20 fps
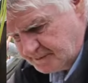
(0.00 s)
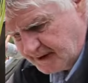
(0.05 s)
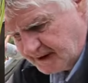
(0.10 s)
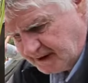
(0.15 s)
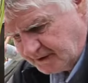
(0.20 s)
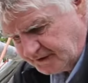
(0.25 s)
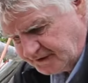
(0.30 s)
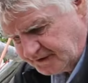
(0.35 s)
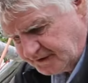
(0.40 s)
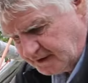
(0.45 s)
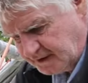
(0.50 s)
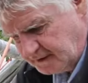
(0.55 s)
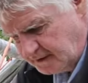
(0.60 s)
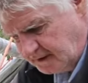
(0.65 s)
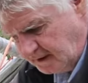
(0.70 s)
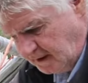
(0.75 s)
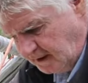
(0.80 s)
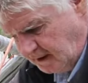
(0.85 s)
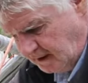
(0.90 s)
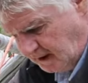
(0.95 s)
mount, so
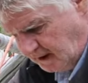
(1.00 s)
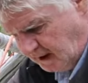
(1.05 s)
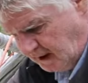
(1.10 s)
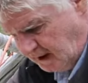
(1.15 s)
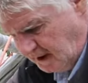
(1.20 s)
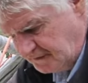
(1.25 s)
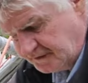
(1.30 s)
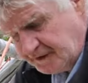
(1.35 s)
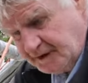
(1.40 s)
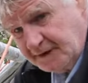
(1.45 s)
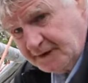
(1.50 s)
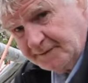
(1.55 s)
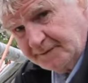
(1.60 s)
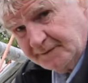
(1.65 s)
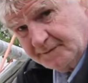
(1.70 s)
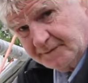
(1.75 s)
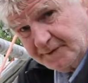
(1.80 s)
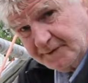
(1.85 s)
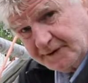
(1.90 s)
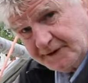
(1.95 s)
either
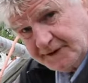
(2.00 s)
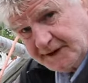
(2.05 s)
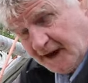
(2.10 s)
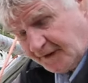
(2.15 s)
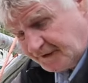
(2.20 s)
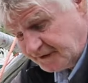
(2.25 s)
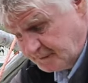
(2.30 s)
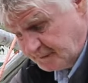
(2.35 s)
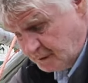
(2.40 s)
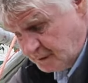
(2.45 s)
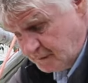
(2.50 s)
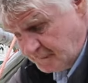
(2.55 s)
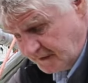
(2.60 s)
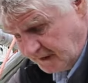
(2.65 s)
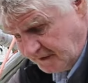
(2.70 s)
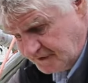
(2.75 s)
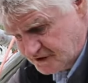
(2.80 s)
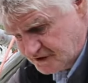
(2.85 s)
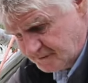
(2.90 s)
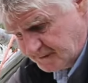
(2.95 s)
going to have to move the
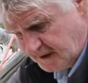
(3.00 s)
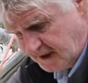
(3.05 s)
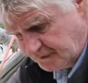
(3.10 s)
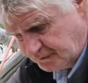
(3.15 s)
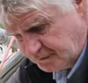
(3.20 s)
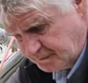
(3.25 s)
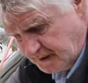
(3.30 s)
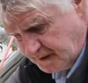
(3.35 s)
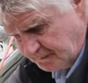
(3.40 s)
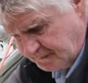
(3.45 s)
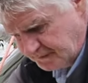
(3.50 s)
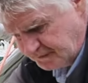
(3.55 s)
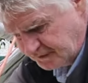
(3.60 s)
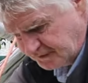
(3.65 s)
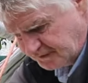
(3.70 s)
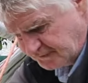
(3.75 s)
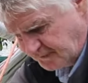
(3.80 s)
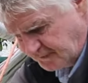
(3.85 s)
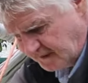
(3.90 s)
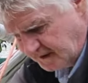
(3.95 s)
engine mount, or maybe
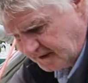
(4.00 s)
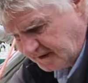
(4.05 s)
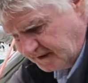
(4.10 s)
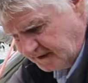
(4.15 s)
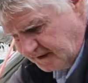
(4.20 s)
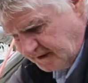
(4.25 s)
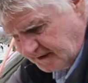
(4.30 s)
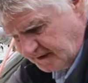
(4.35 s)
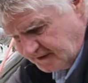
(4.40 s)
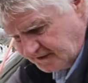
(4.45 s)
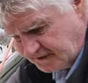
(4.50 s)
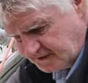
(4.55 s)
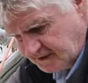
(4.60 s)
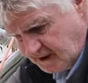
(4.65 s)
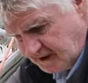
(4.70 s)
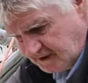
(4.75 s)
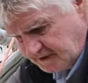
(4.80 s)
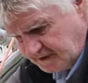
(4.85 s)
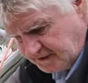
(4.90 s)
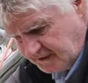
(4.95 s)
just very
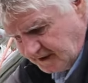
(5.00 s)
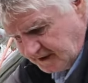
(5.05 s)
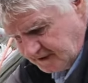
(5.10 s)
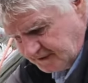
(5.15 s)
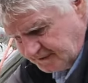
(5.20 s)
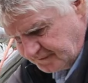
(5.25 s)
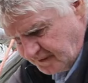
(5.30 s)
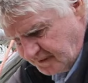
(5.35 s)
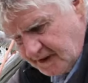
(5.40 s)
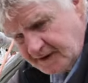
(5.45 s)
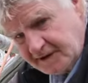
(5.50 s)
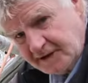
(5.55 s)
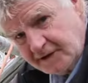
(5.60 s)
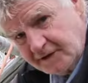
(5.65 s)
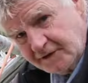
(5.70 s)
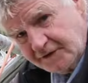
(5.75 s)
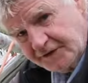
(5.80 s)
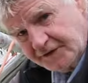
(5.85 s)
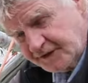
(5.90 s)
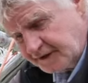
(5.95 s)
slightly take a very
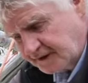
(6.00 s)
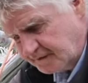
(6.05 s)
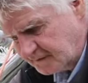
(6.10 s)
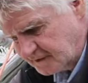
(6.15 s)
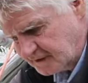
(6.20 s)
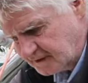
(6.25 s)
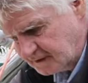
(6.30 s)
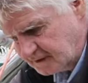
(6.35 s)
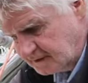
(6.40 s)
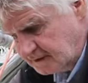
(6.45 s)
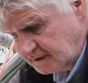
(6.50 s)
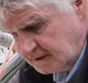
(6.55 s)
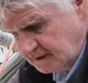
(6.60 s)
little